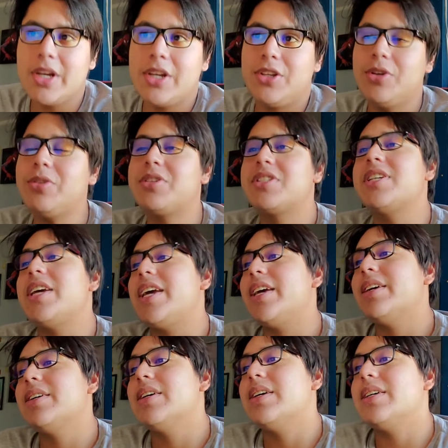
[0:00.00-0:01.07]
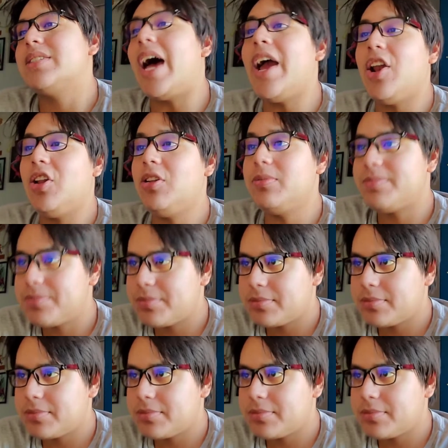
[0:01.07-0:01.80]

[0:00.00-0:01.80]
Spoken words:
you'll see title,